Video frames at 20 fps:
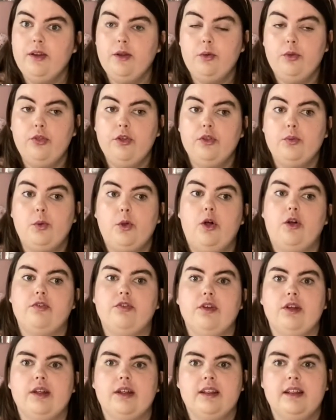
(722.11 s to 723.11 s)
authors will
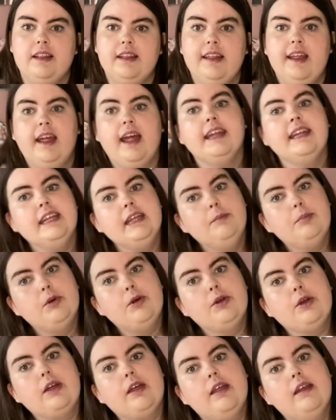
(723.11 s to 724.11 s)
offer an
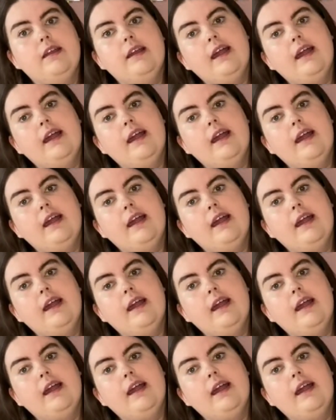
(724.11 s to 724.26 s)
ebook